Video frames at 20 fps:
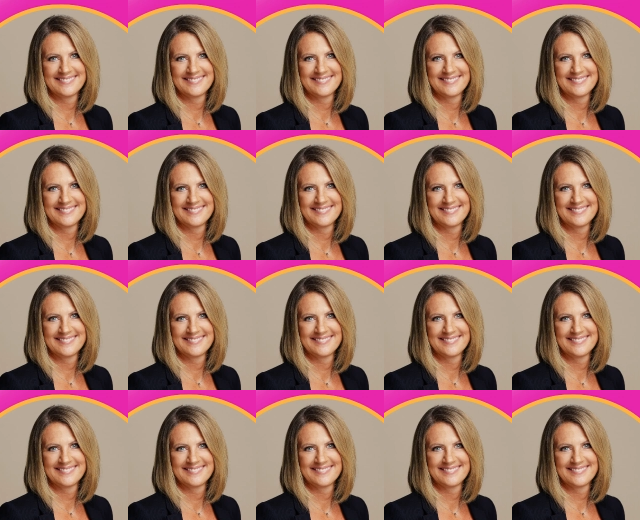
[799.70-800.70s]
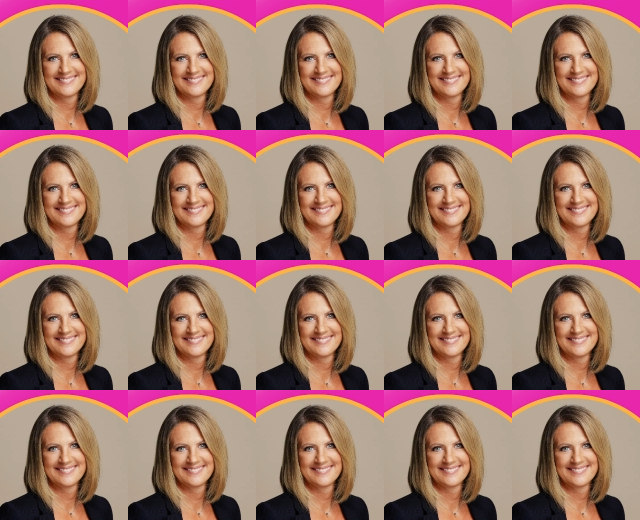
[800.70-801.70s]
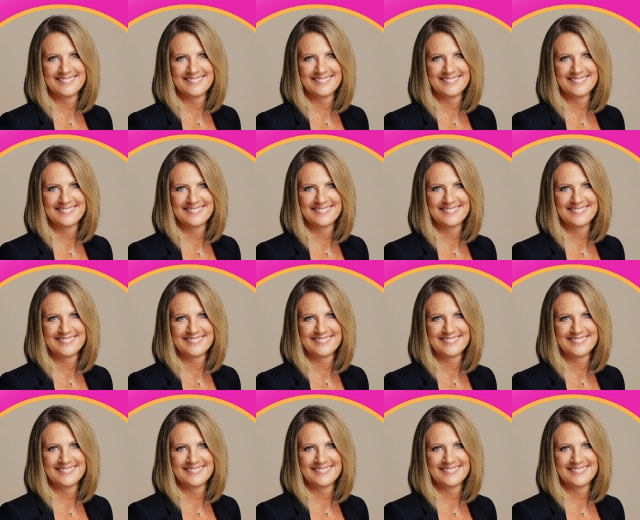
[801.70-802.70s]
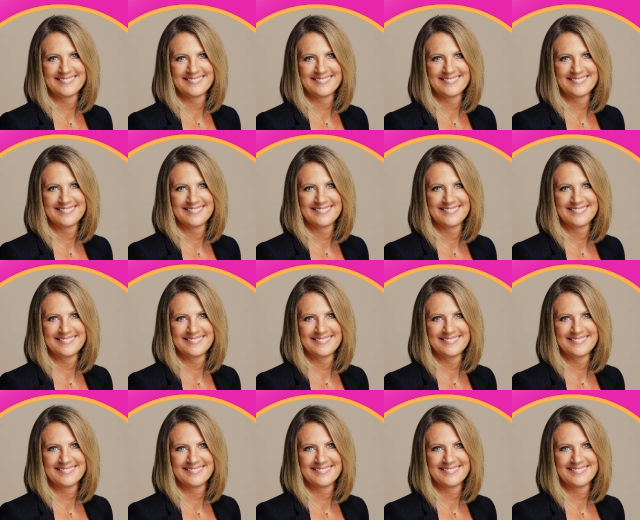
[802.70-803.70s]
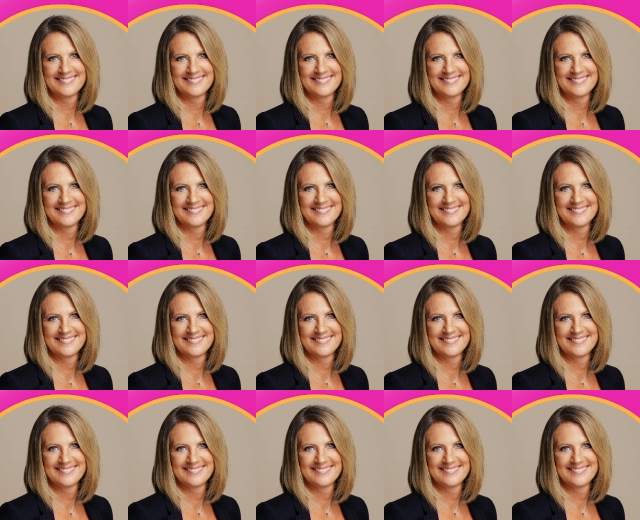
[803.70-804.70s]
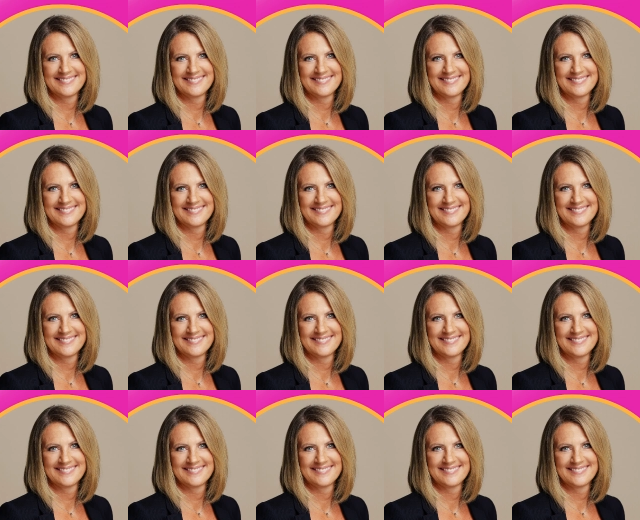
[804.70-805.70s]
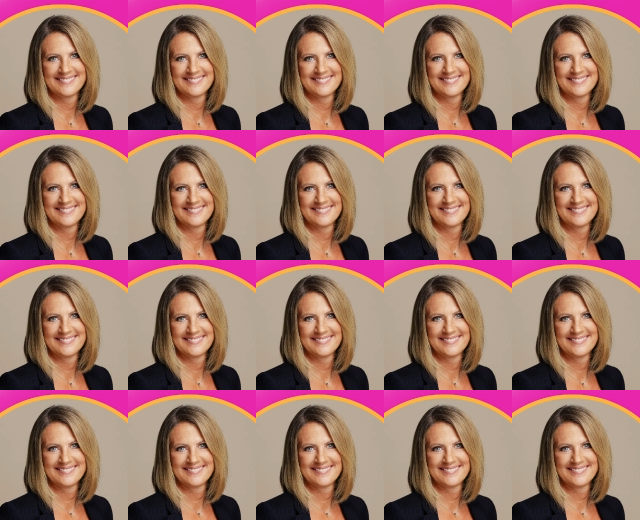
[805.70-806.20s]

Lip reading: This is a still picture; no speech is visible.